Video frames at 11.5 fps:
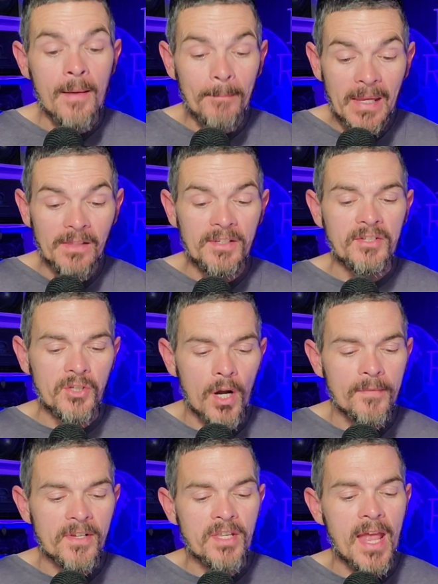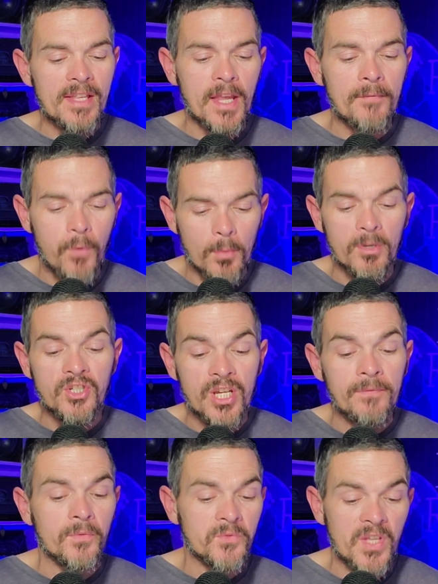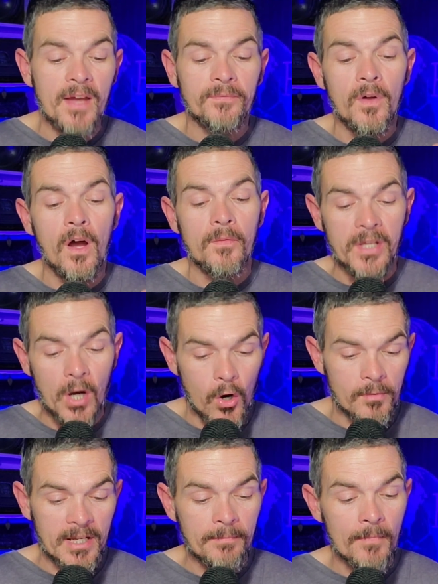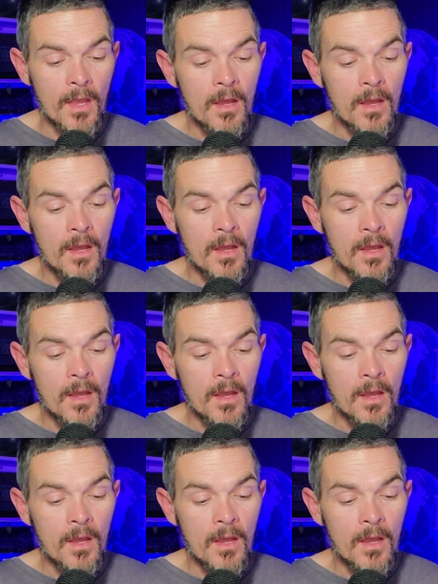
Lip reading: Milley's service as a former Chief of Staff of the Army.